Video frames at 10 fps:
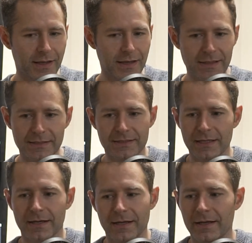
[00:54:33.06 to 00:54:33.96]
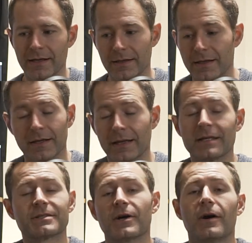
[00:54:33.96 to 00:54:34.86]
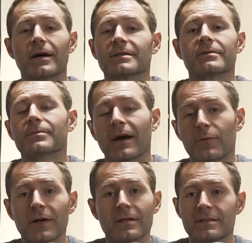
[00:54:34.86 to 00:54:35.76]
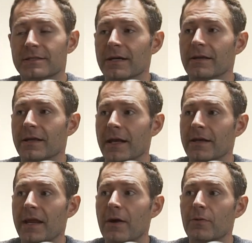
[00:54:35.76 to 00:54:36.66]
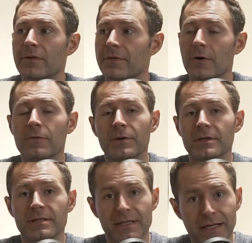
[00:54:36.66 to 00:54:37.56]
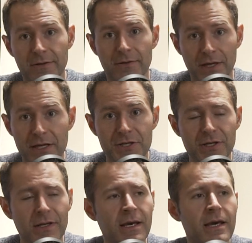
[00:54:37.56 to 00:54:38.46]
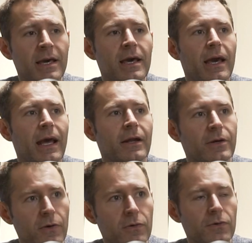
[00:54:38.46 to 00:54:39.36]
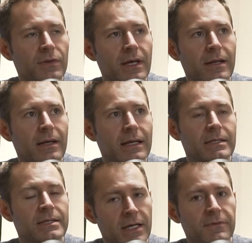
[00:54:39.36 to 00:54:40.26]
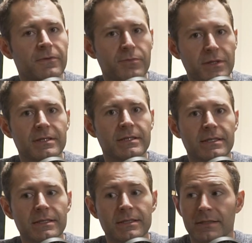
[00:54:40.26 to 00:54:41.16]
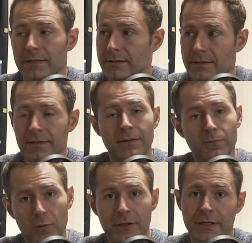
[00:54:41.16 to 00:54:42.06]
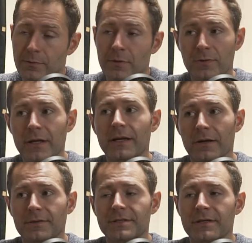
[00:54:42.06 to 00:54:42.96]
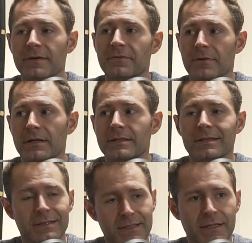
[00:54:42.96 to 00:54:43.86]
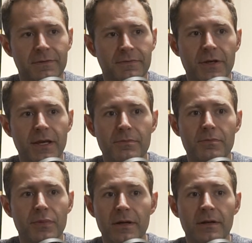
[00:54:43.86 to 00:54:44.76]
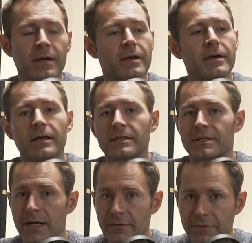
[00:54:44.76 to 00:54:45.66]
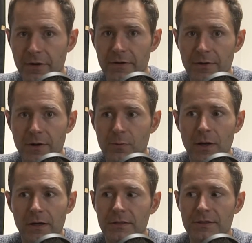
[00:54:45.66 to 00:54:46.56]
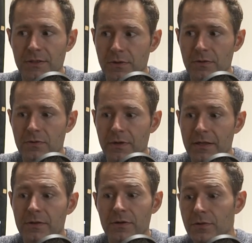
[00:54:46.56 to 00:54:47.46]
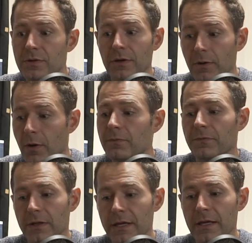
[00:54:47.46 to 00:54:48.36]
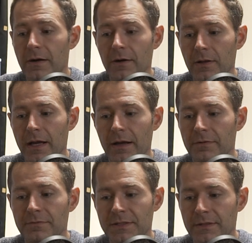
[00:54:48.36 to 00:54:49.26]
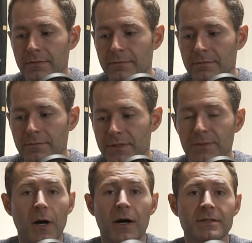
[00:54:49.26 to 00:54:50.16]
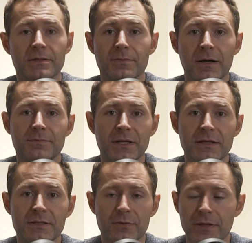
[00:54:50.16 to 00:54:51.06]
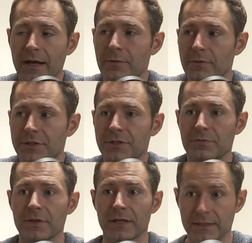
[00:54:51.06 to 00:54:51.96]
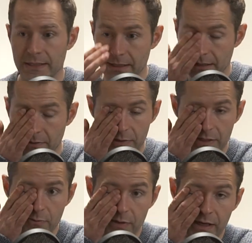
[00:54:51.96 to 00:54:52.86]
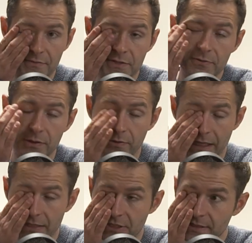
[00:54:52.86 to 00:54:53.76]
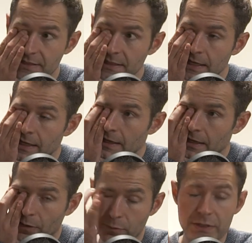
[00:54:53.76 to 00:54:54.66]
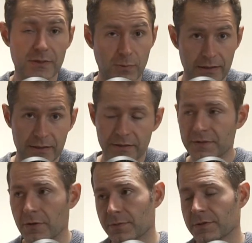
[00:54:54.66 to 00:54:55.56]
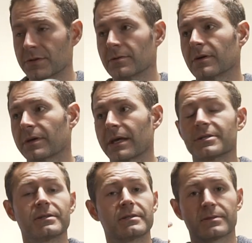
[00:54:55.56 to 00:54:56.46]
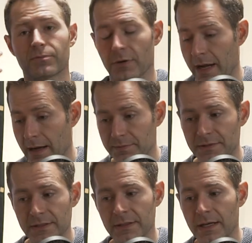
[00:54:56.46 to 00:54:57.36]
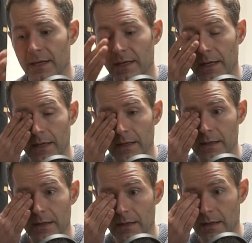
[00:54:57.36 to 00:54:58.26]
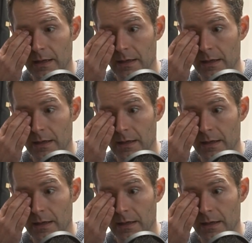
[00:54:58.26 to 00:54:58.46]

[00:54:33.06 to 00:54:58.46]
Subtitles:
It's awesome how well it's done, and now we've opened a second location. And I know that it's tough for businesses. I'm working at one right now. It's tough for us, and it's tough for him, but It's done very, very well. So in the new year, hopefully, I'll have some awesome updates for that, which should be exciting. We have 2 locations. Oh, we did well enough to open 2 locations. Perhaps in